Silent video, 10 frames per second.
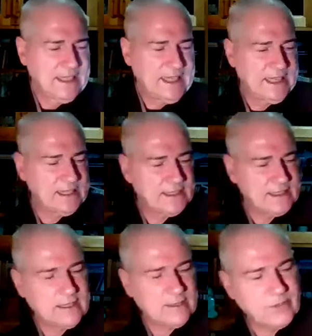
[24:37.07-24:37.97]
And
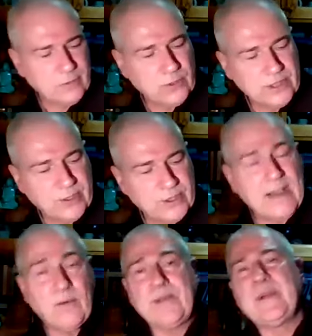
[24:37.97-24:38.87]
of course, so
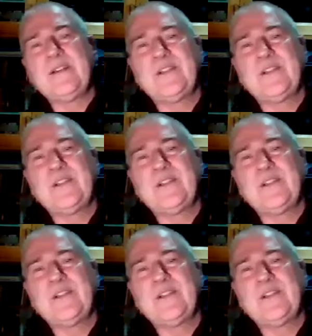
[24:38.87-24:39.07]
now we've been